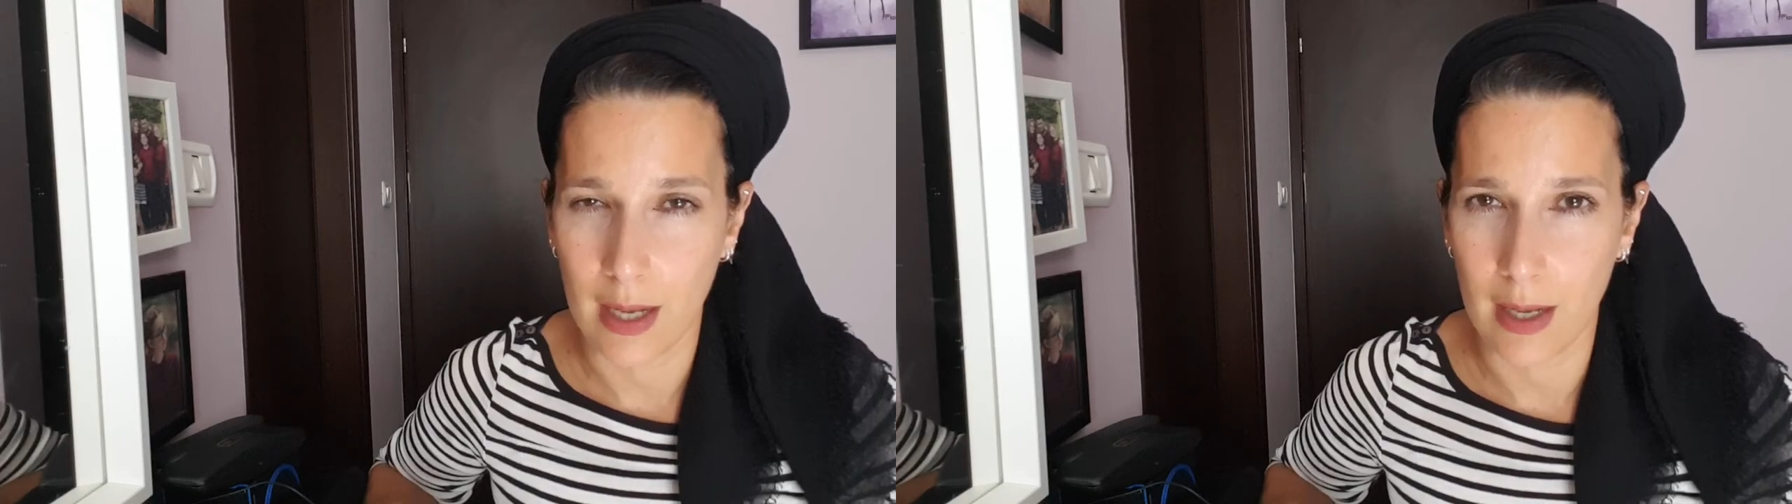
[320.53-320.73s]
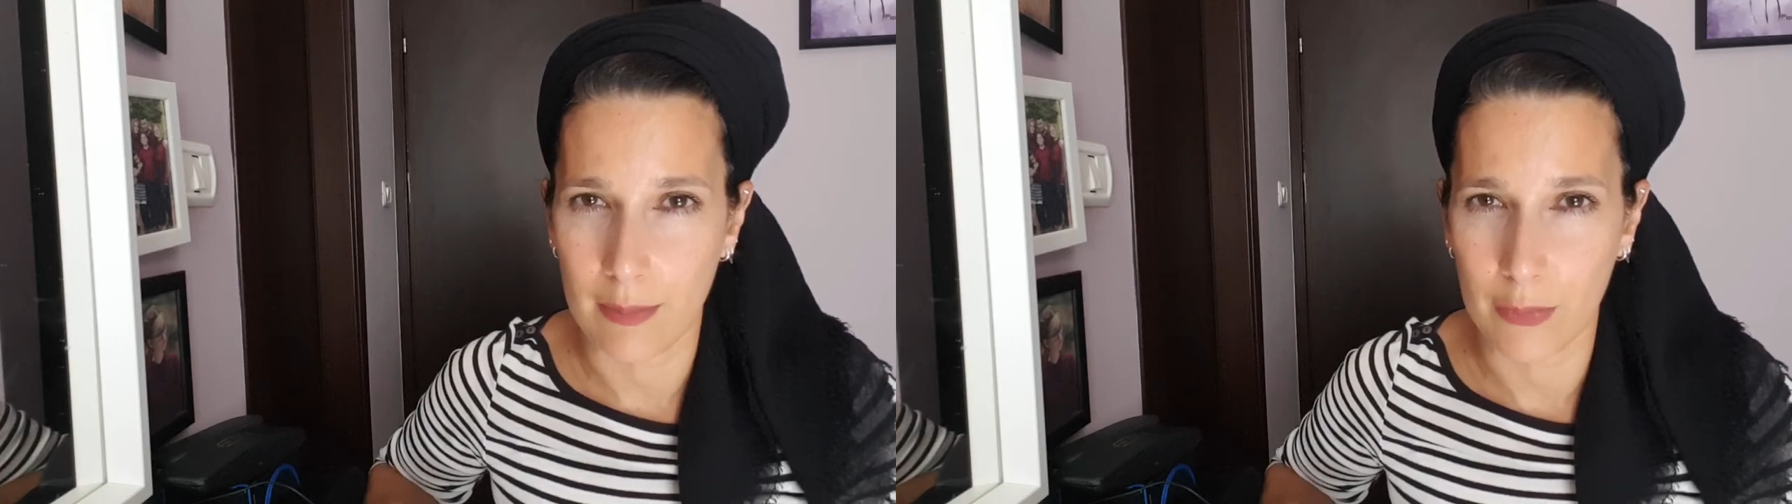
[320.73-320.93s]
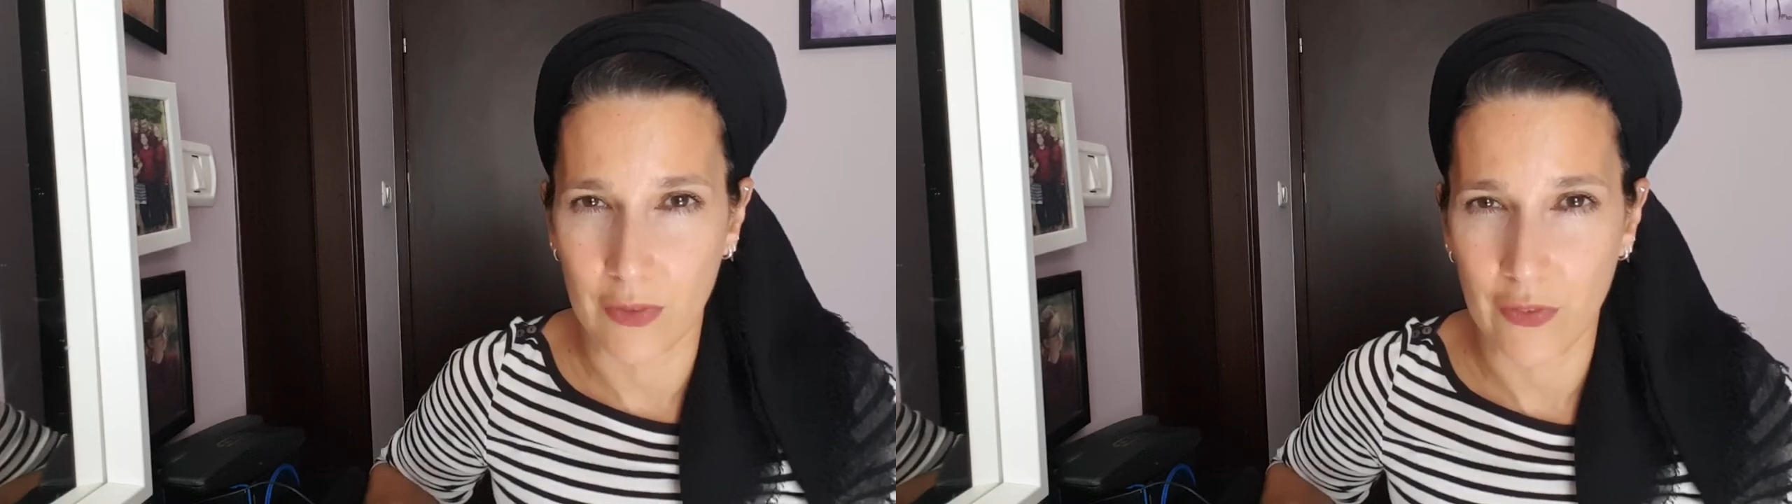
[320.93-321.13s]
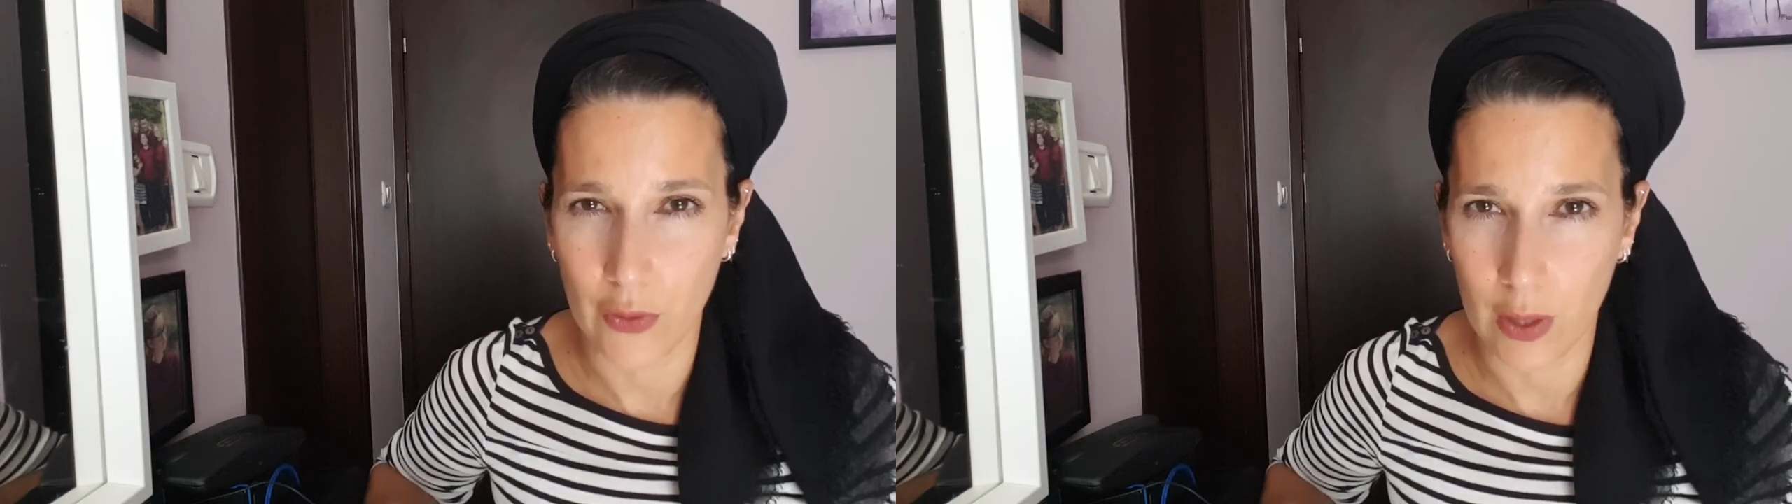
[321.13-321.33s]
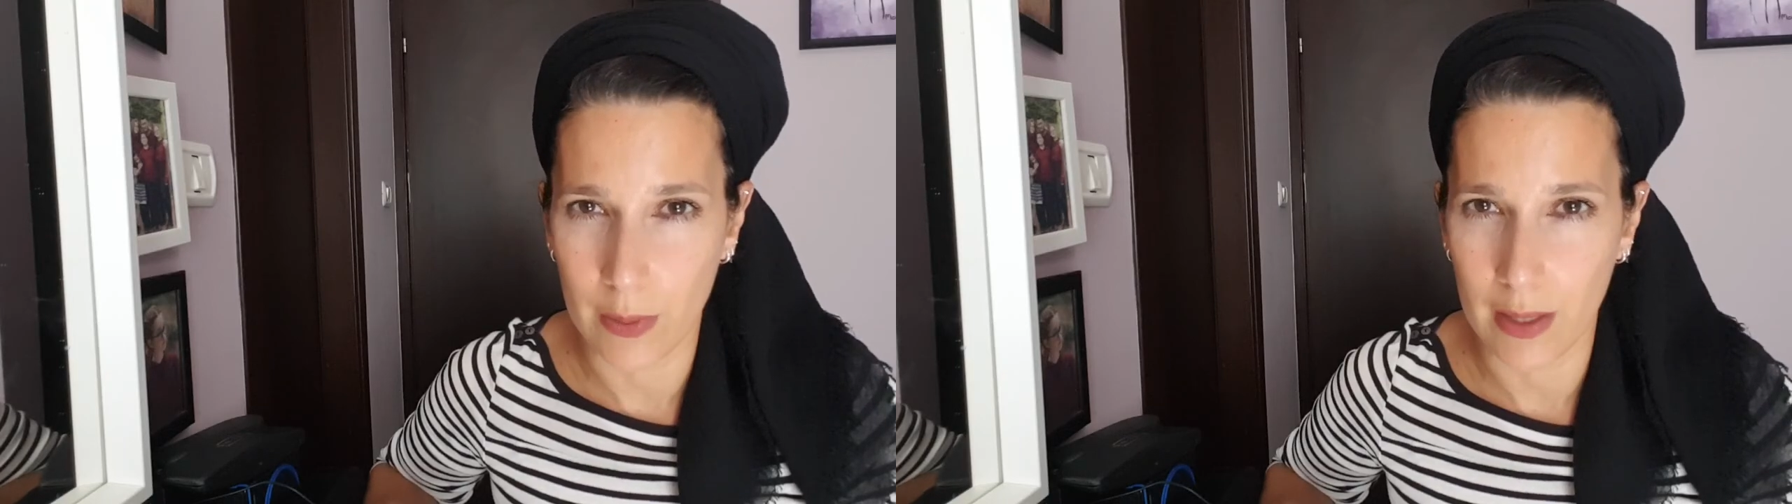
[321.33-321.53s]
uh, move
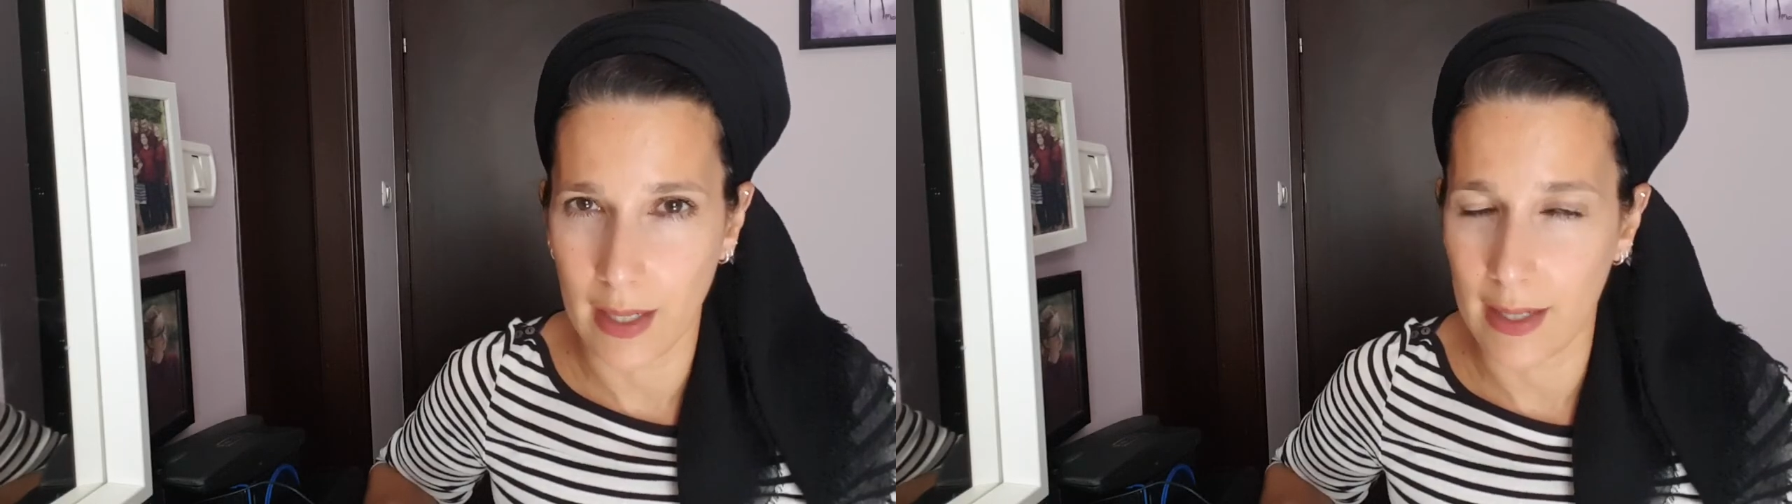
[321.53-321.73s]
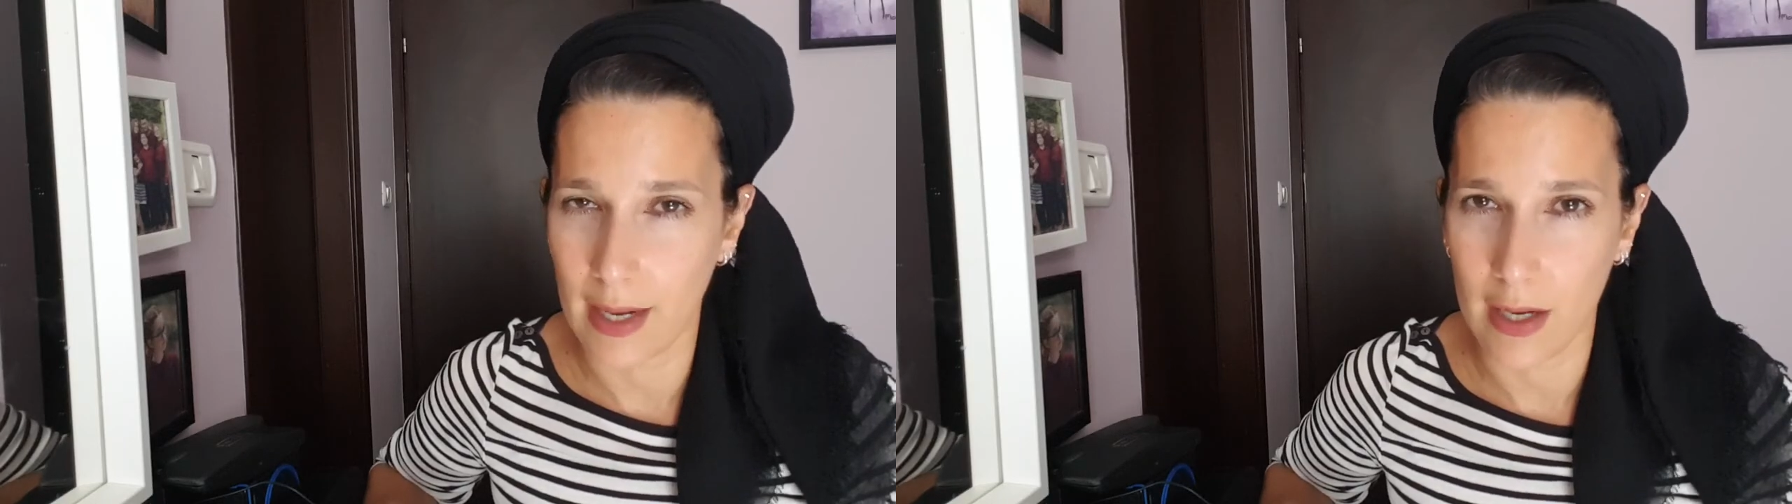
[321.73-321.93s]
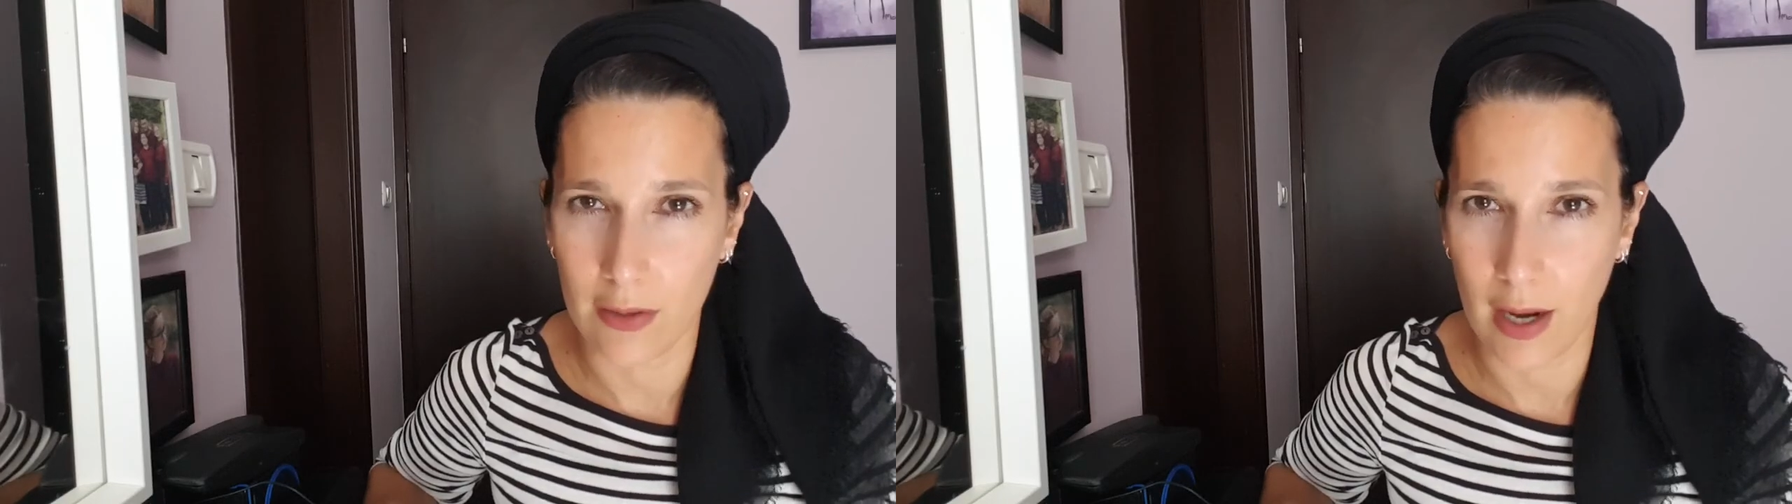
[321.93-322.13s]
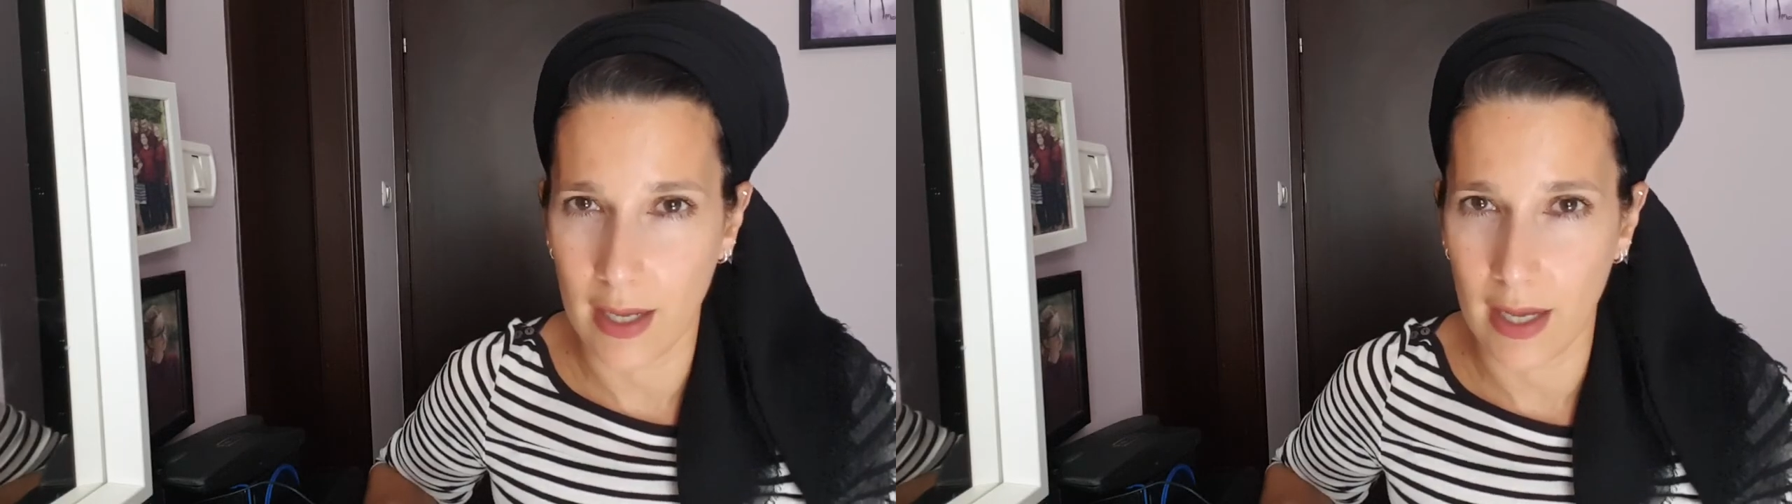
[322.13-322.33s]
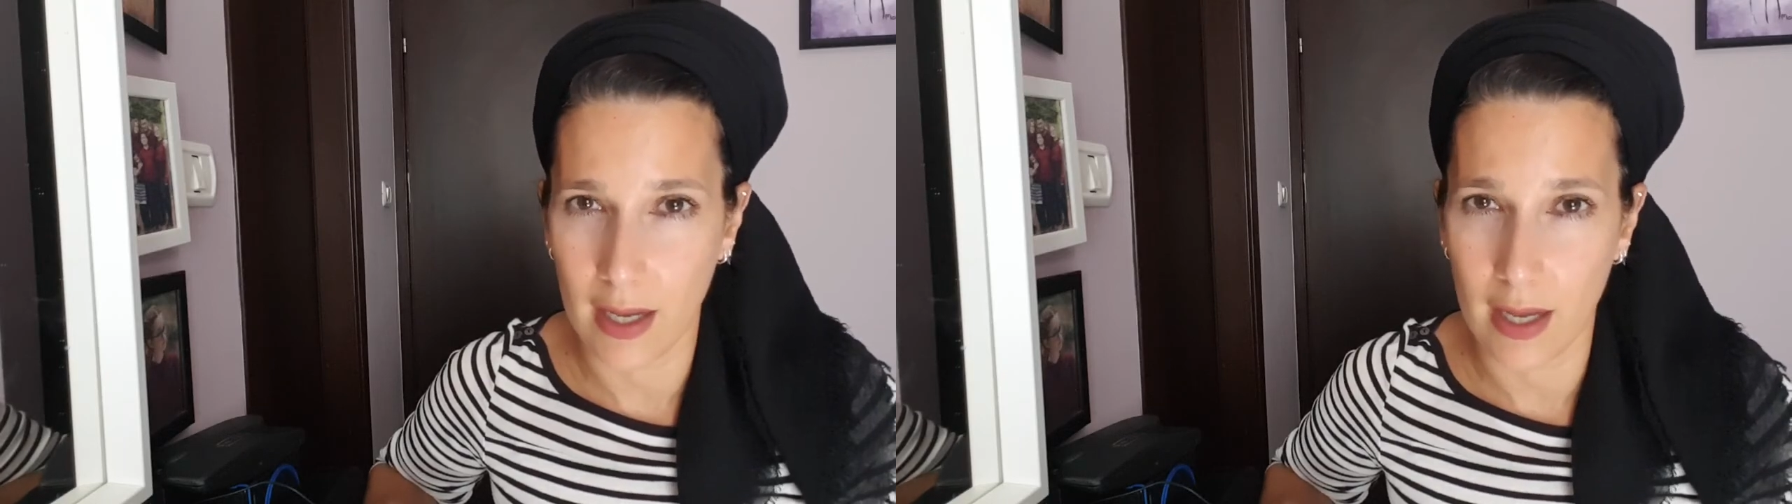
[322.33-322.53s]
forward and not cry